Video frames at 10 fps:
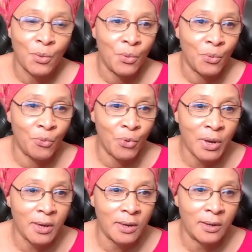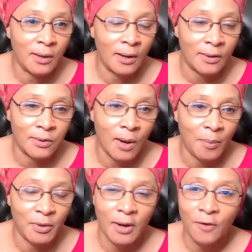we are so happy to
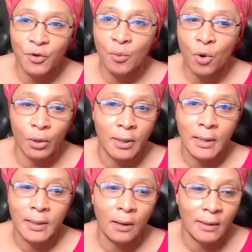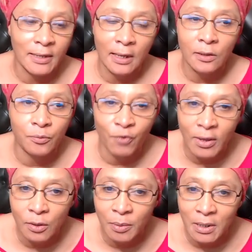have you on board. Now let's get right to
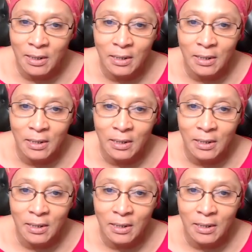business.